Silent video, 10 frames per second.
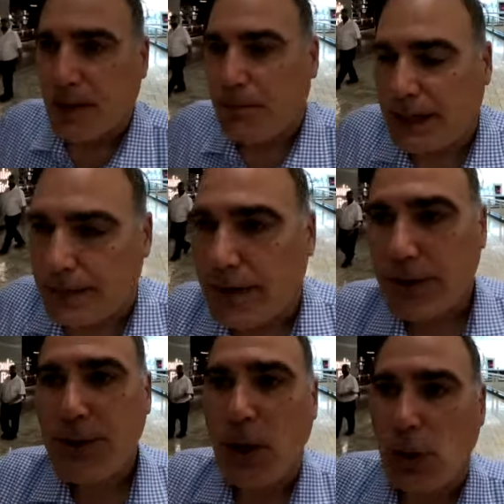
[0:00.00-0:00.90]
But
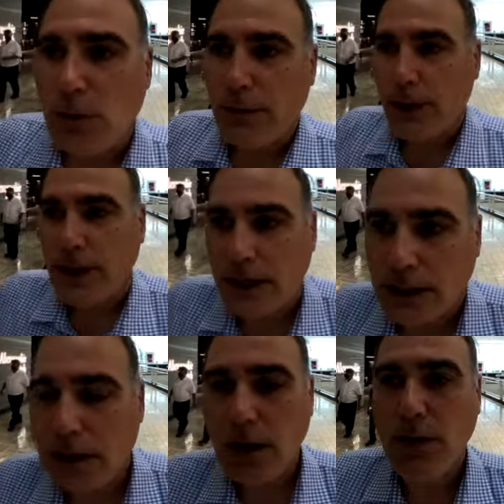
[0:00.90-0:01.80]
there's over
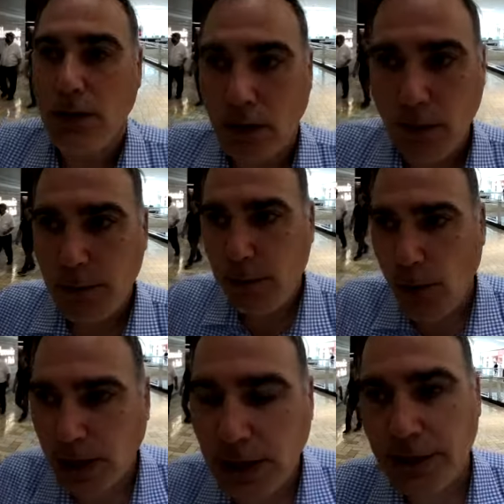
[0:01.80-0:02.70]

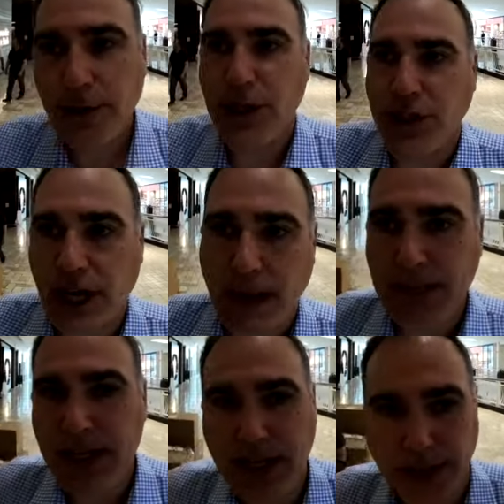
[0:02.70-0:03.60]
400
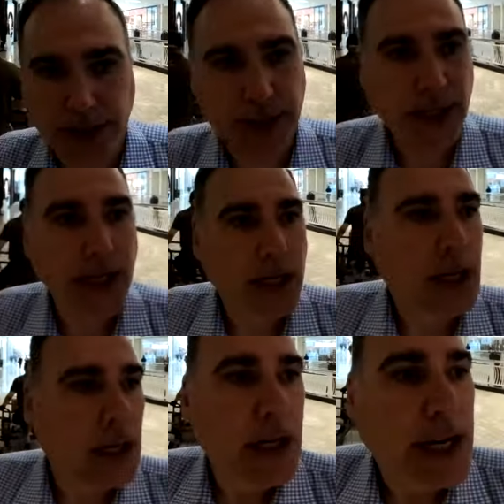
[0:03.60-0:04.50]
shops here
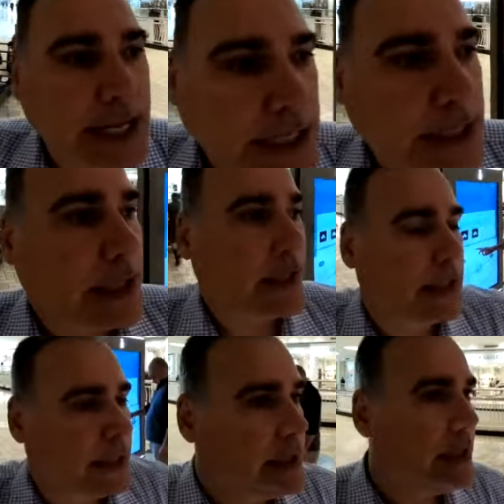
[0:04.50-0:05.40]

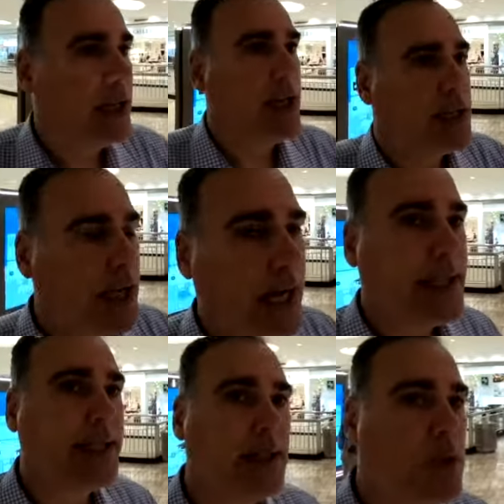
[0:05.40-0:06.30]
in
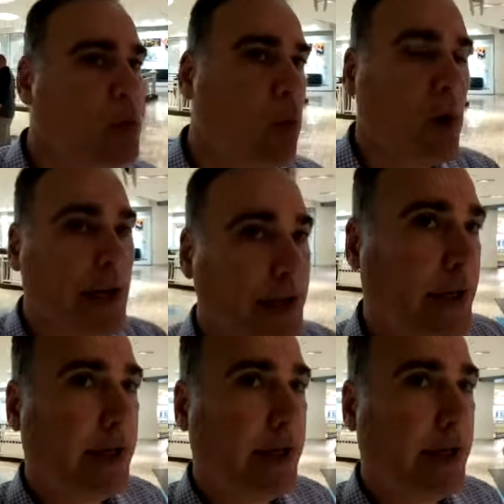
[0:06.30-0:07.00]
Tysons 1.